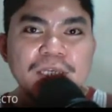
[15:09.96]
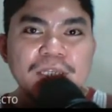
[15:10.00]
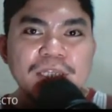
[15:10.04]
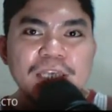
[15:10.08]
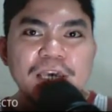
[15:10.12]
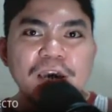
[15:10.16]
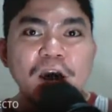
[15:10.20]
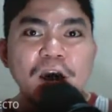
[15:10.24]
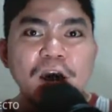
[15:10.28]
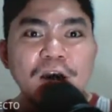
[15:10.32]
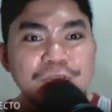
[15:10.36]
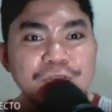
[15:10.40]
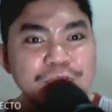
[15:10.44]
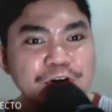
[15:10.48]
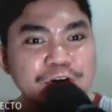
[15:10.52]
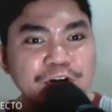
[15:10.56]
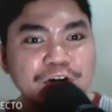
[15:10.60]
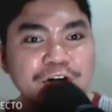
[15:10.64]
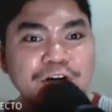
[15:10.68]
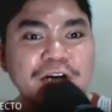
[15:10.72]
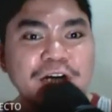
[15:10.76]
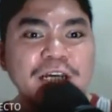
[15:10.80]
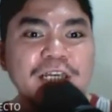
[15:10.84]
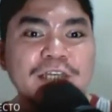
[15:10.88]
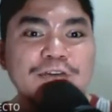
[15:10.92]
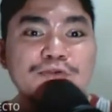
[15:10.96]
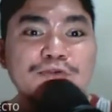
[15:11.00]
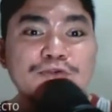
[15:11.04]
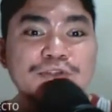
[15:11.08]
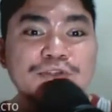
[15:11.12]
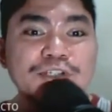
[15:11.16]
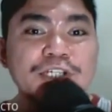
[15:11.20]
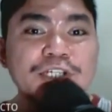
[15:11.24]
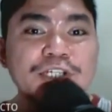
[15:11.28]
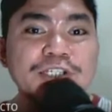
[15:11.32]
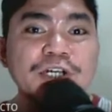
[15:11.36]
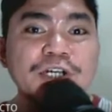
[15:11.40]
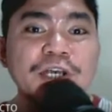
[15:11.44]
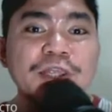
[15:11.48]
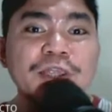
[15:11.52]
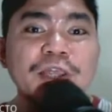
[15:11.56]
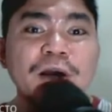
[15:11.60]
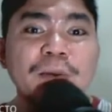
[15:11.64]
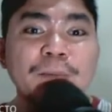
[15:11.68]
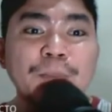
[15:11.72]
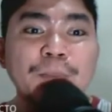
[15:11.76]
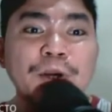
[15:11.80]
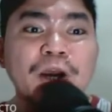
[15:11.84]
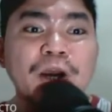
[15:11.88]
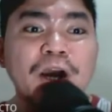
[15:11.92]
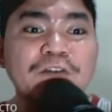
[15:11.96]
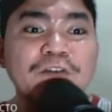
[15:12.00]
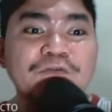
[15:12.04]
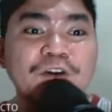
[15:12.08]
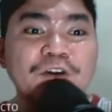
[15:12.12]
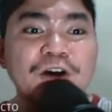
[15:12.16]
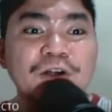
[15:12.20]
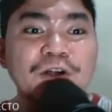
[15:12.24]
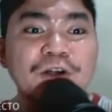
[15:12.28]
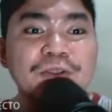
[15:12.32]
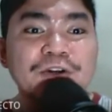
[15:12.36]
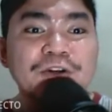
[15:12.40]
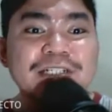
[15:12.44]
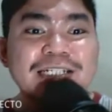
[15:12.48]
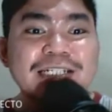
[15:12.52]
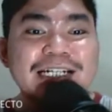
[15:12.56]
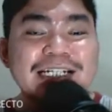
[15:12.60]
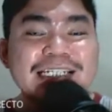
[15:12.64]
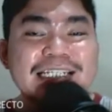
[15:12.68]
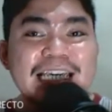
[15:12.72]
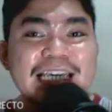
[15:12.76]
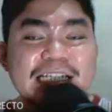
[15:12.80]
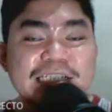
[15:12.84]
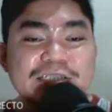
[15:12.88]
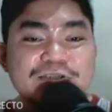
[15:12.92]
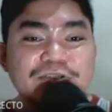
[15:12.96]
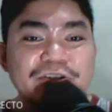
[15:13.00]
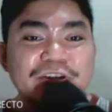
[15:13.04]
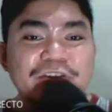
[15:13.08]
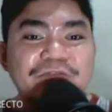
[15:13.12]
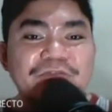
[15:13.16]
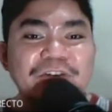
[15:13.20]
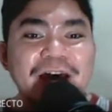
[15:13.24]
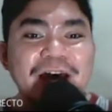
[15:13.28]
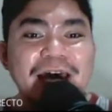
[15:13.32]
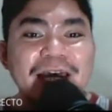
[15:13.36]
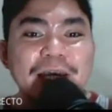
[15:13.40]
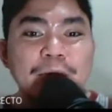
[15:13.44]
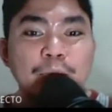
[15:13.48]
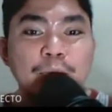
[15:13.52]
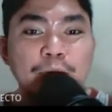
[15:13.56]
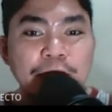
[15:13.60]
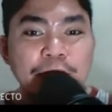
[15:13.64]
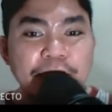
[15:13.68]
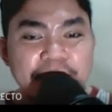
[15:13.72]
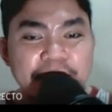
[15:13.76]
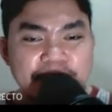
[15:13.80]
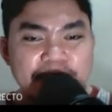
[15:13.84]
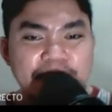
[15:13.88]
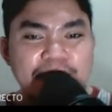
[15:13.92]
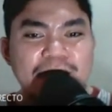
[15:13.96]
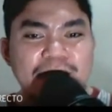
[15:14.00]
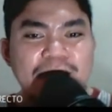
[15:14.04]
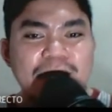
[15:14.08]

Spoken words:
the author uses a number of other techniques to define a word,